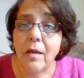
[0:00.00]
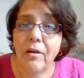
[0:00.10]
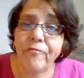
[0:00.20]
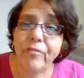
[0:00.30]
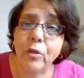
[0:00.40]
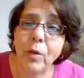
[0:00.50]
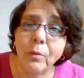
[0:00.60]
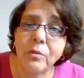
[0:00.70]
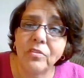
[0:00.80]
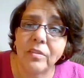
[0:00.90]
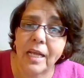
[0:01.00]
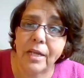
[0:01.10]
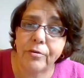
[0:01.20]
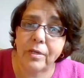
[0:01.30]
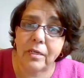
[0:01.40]
A few hours
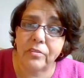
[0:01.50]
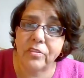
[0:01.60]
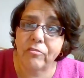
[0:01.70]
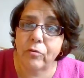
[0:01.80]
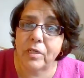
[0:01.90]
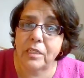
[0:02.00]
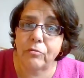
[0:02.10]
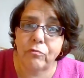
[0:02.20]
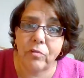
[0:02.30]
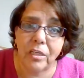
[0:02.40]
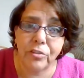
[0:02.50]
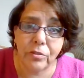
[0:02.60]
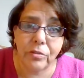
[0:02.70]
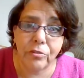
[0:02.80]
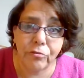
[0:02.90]
later, a gust of wind rushed
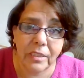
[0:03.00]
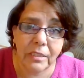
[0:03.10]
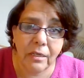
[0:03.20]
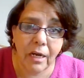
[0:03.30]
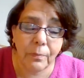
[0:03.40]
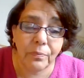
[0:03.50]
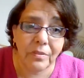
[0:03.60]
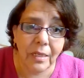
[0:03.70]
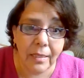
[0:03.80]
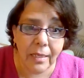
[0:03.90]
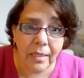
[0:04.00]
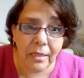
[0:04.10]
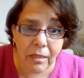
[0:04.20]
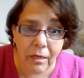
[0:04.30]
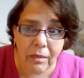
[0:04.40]
through the treetops, and then
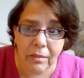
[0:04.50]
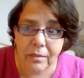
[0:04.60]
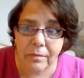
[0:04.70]
thunk!